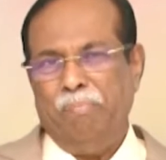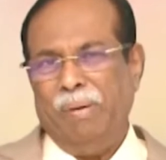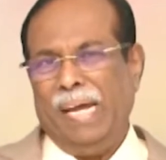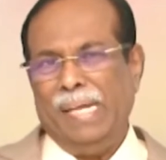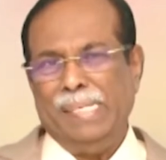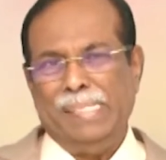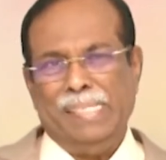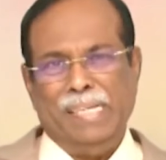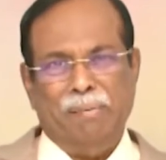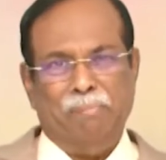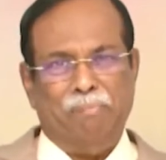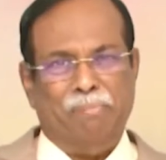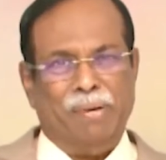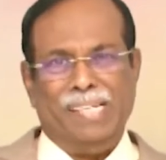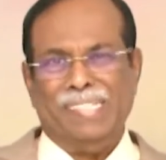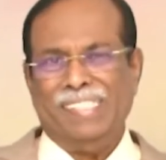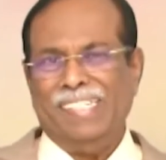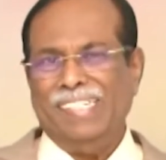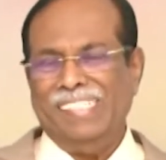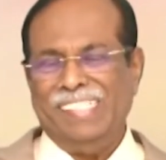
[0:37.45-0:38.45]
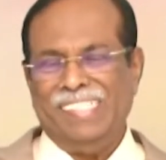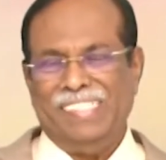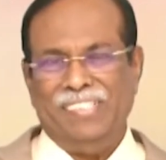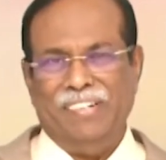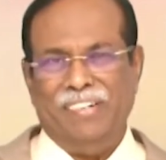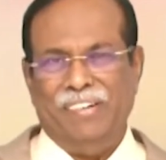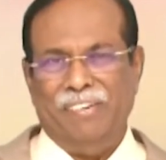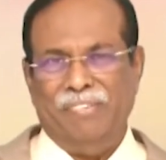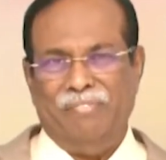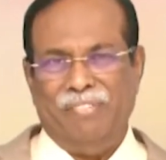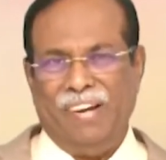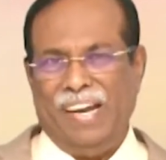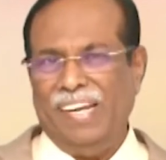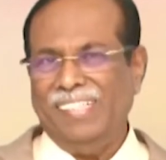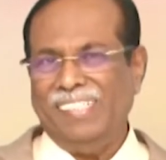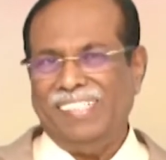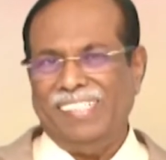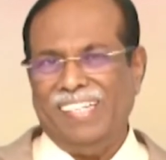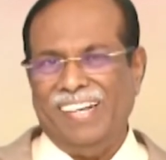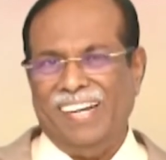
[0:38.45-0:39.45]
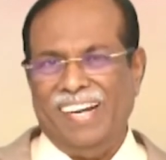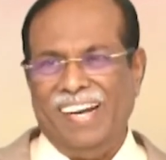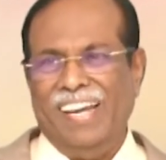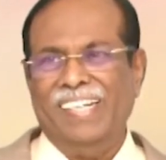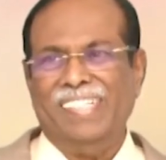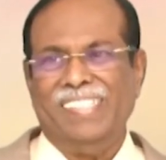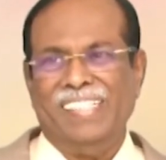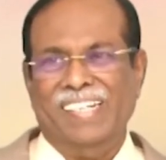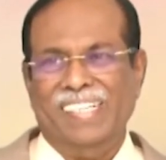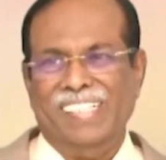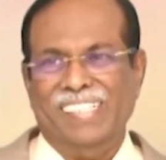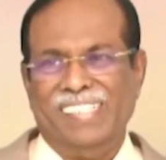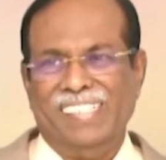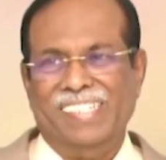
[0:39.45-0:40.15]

And passing presents to your friends and relations.